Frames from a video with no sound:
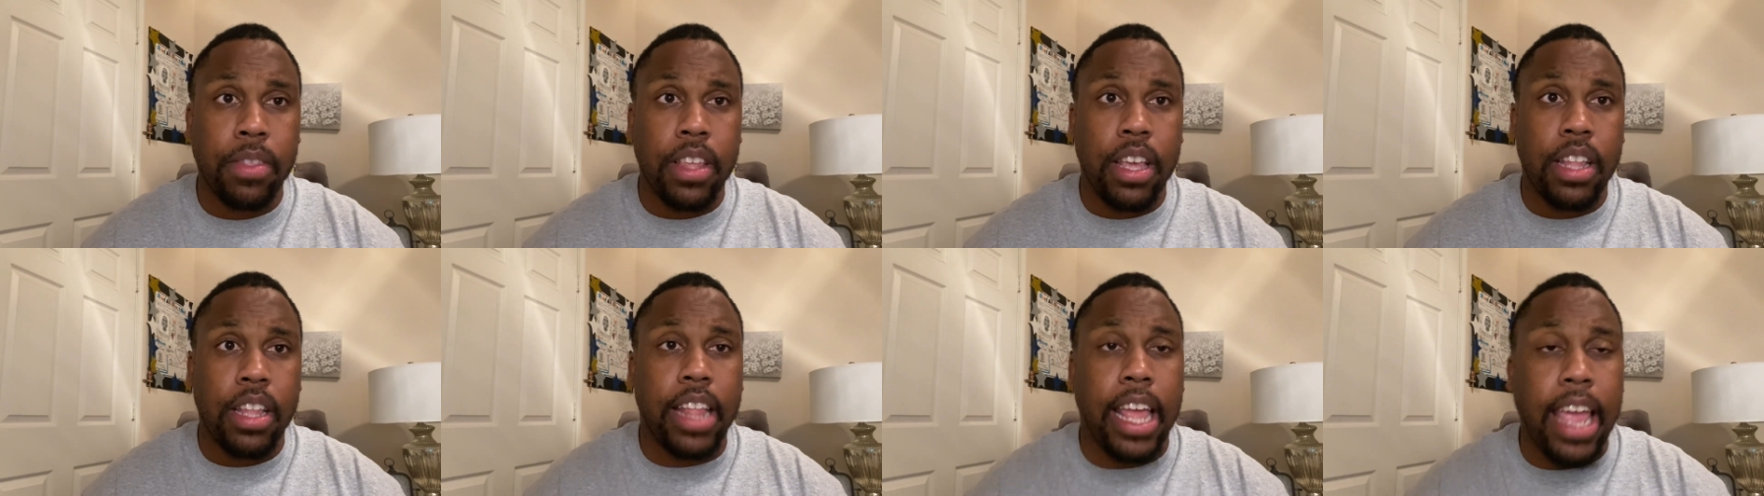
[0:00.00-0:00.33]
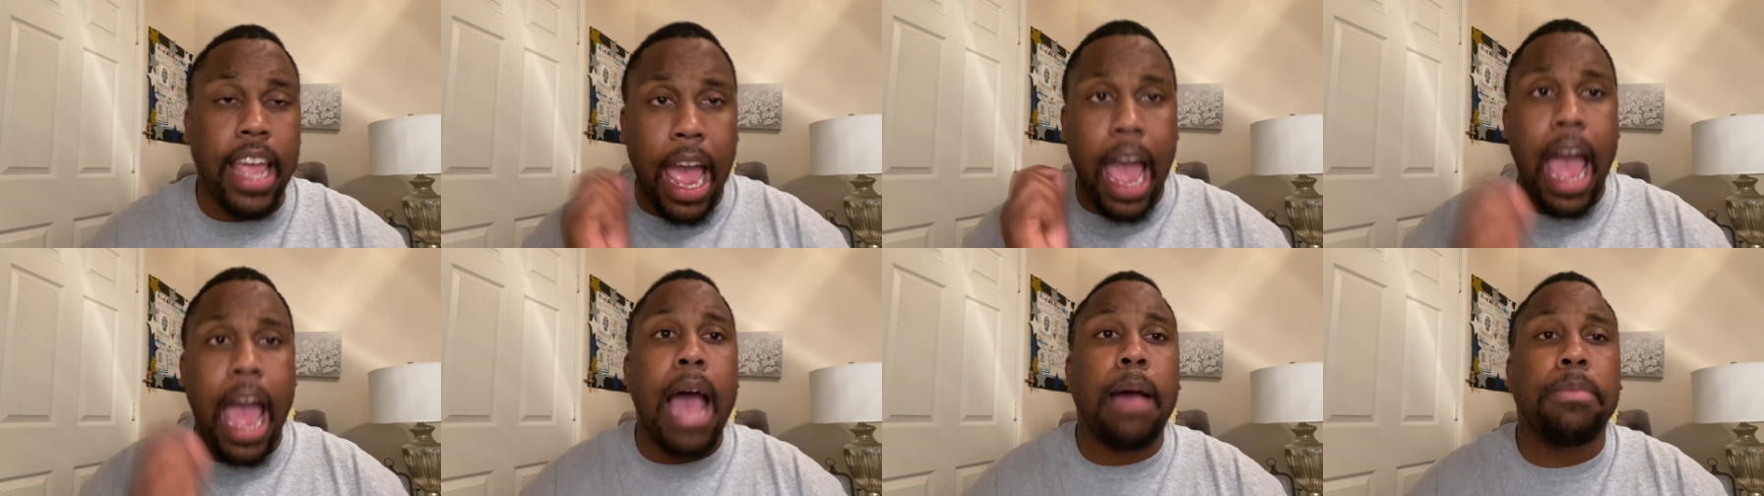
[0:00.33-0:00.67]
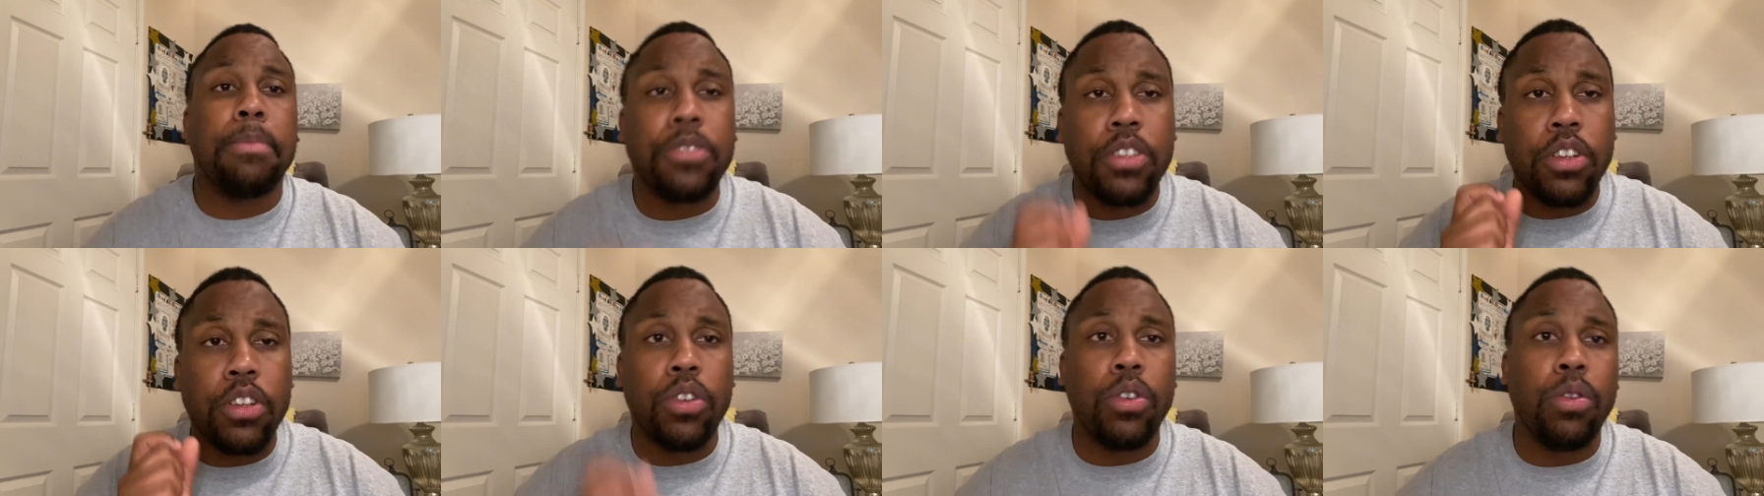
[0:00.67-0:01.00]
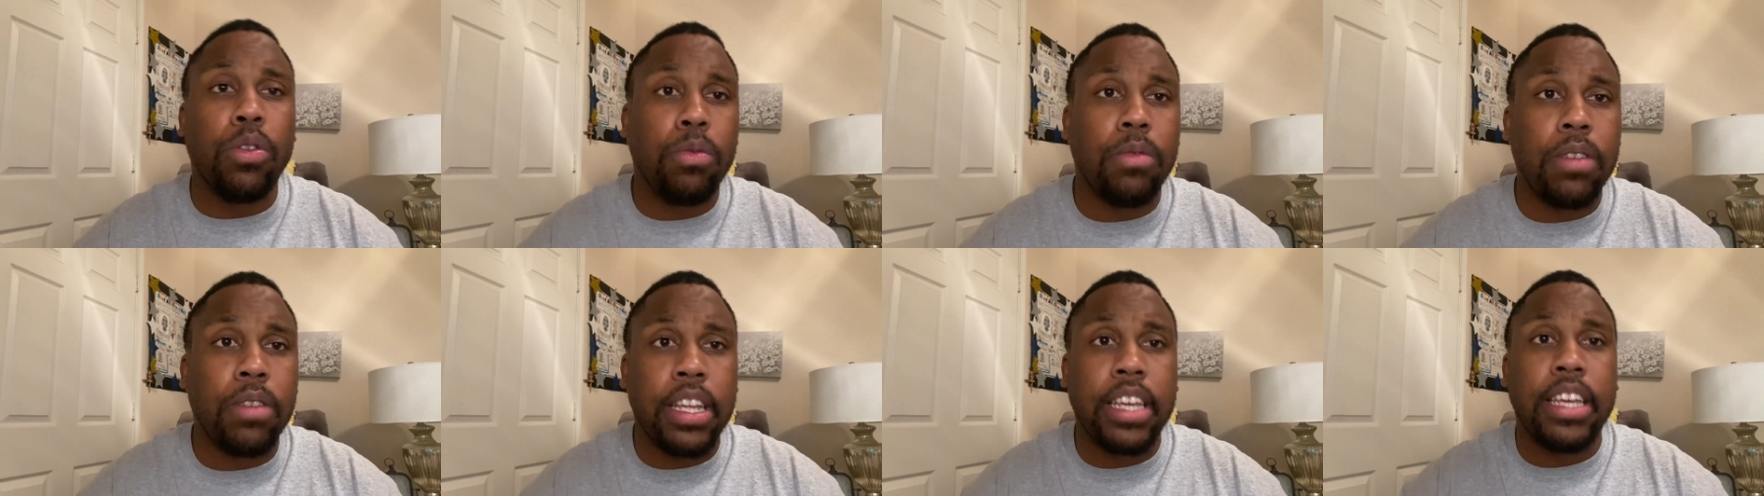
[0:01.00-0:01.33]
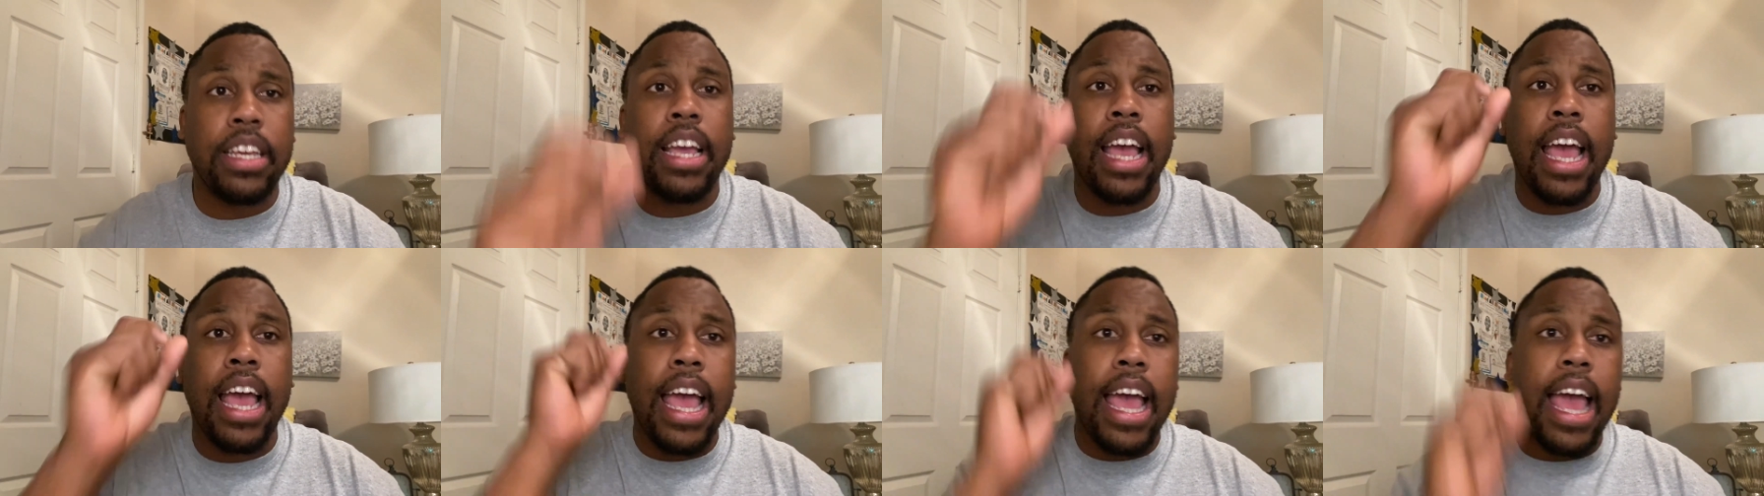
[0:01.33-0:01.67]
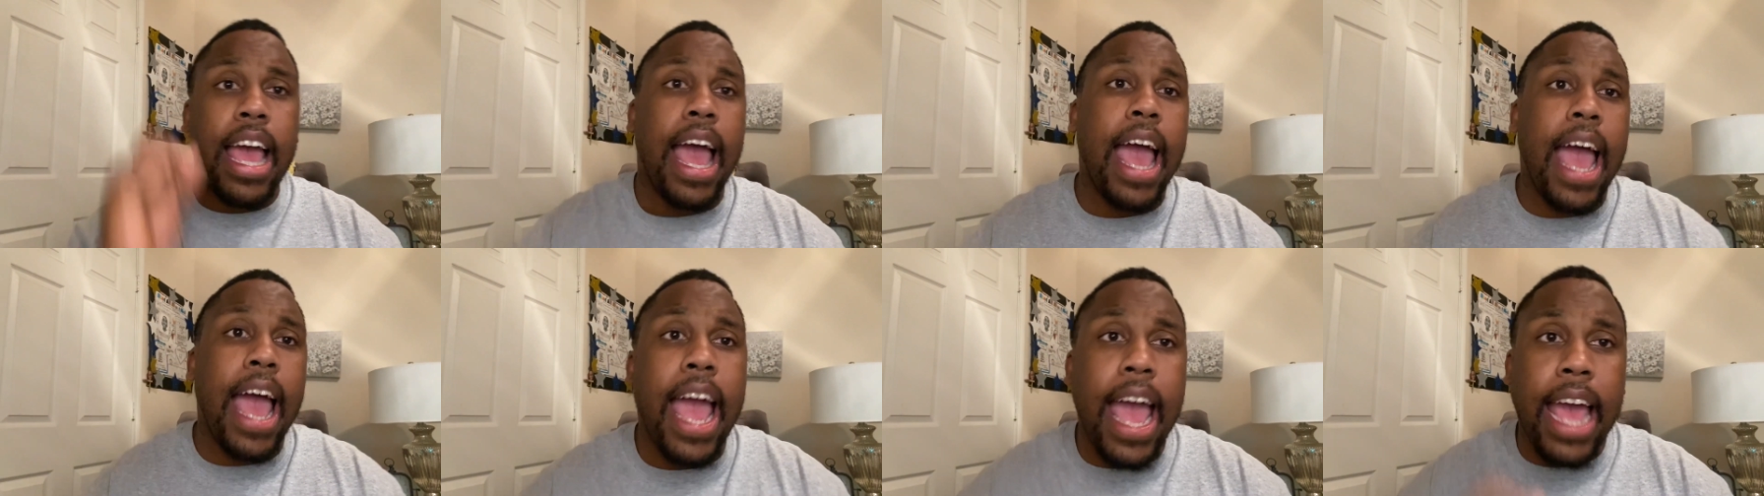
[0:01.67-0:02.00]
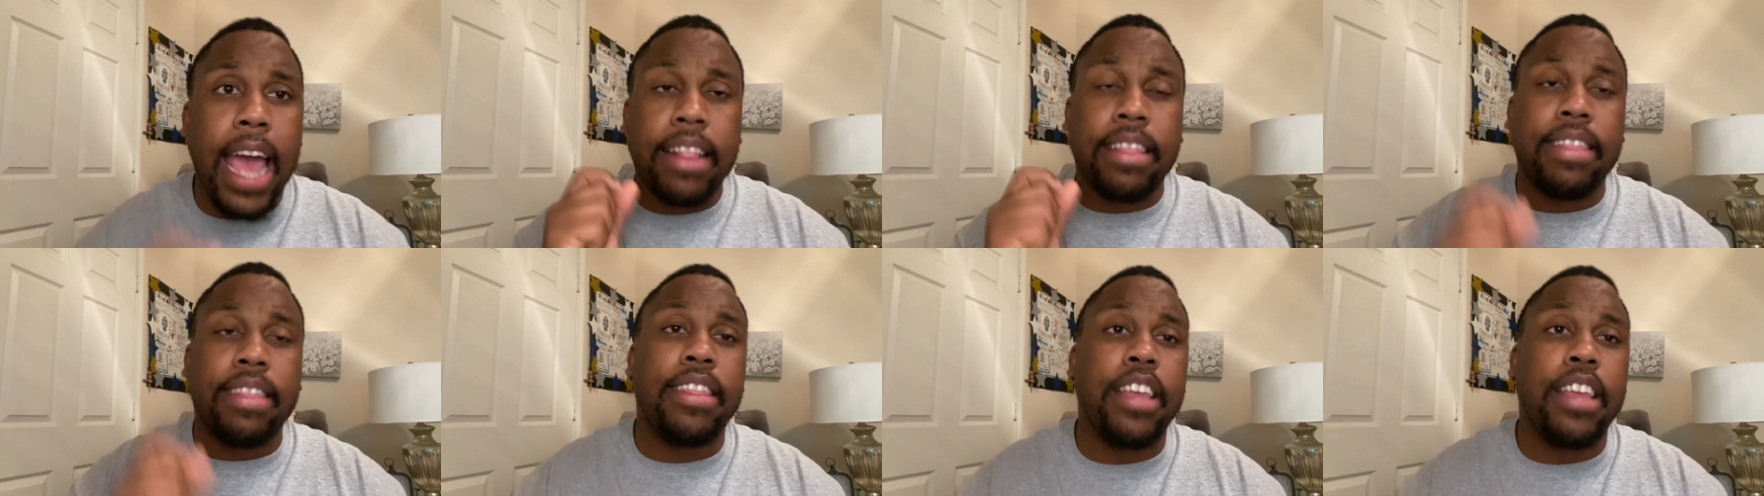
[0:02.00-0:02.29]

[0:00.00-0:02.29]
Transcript: They absolutely had